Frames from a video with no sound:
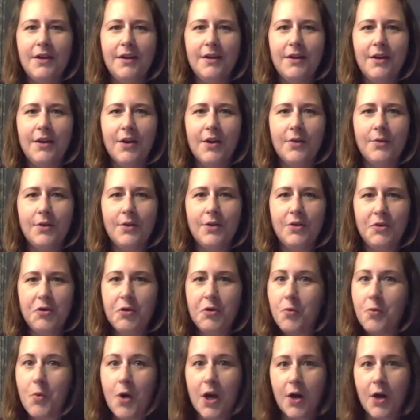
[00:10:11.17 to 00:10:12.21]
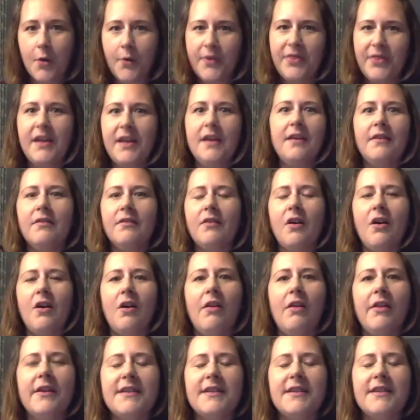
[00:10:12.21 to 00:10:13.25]
you work with these
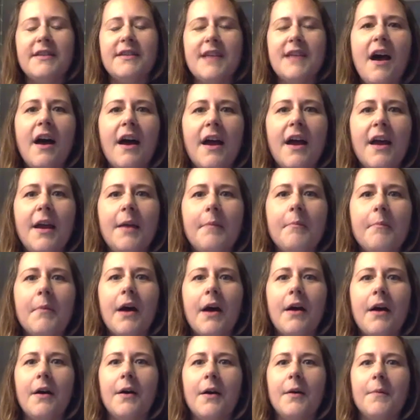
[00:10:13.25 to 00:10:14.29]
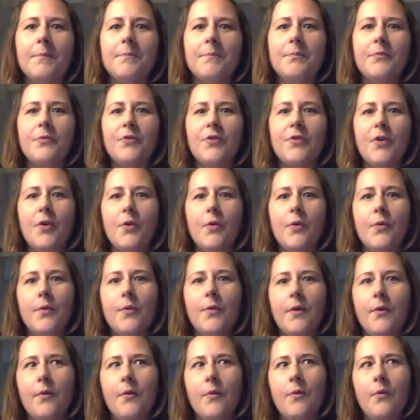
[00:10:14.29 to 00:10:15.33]
all the time. So
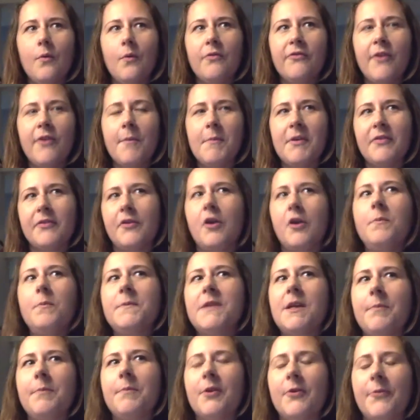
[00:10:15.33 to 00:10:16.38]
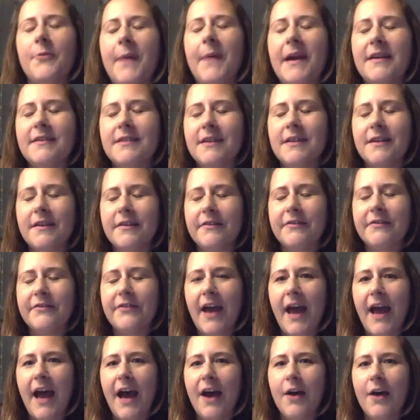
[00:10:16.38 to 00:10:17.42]
from a sculpting perspective,
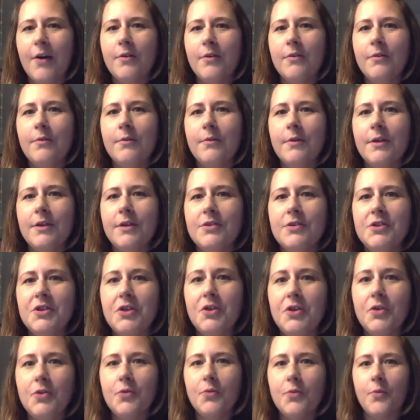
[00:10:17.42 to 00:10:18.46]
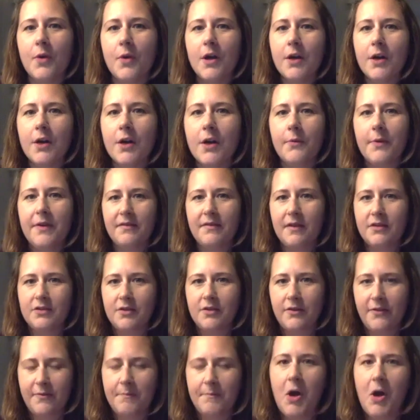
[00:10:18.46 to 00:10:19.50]
how do you work with such a
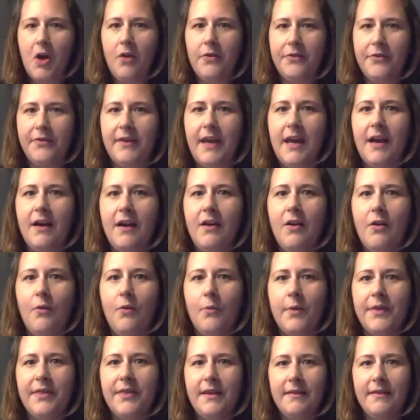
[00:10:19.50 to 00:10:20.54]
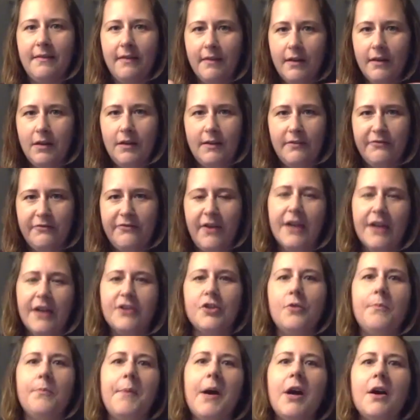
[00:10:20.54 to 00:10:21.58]
small scale with these little
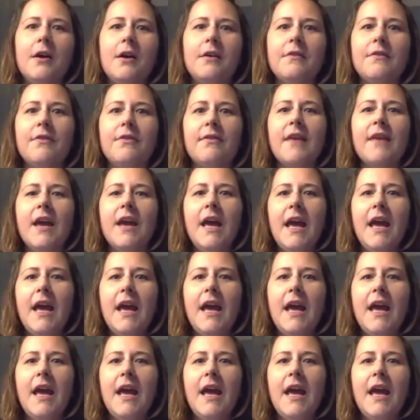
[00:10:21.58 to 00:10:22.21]
fragile parts